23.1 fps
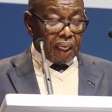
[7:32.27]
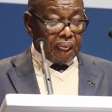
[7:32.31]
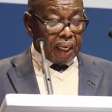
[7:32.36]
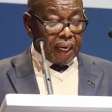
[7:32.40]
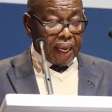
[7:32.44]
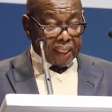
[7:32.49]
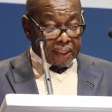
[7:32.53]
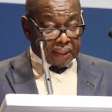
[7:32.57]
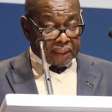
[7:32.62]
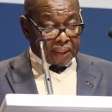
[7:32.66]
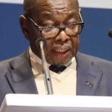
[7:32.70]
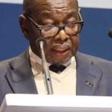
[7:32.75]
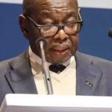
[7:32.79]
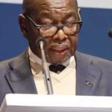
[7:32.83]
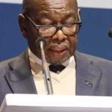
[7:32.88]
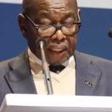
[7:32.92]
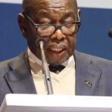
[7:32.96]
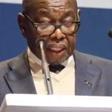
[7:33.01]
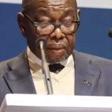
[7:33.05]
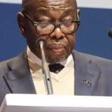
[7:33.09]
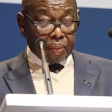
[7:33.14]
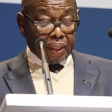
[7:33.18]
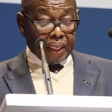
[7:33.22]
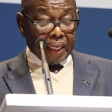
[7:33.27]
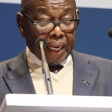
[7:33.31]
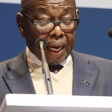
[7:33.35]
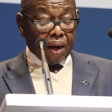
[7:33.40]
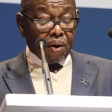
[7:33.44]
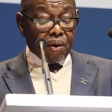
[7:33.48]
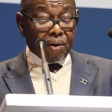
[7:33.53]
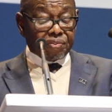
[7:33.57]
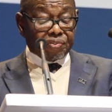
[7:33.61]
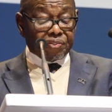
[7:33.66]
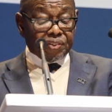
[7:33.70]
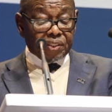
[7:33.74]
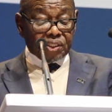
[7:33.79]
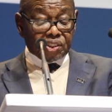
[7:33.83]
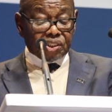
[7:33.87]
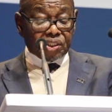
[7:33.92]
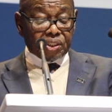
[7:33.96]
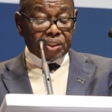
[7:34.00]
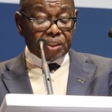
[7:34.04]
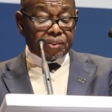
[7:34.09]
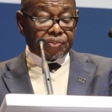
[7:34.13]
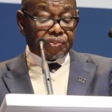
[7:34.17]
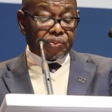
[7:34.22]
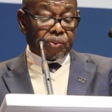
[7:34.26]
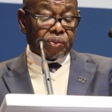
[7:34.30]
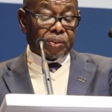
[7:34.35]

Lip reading: Ladies and gentlemen, our vision is